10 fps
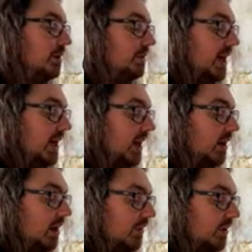But
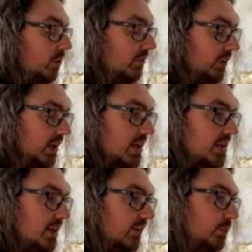yeah, and I think one of the key
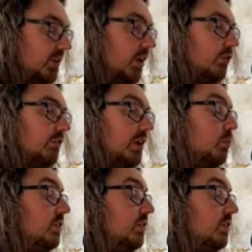things with that sort of thing,